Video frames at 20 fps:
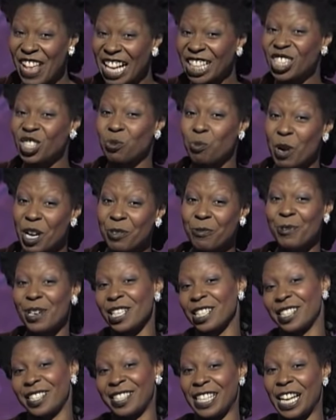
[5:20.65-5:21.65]
that's one
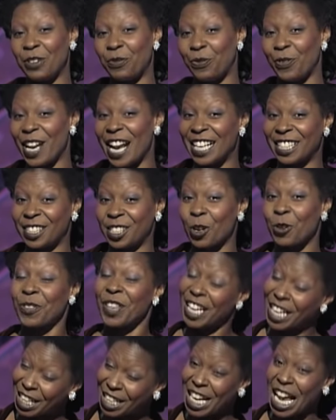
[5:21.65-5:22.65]
real estate fiasco
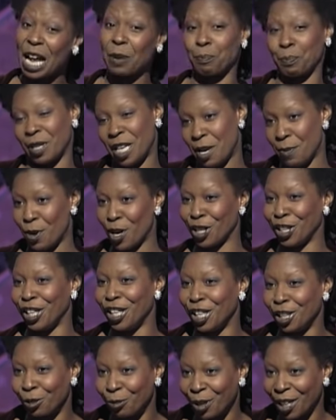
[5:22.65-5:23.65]
they cannot blame on
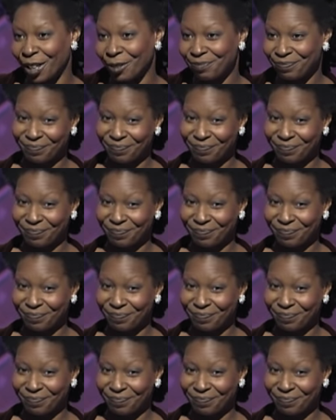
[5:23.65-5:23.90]
Hillary.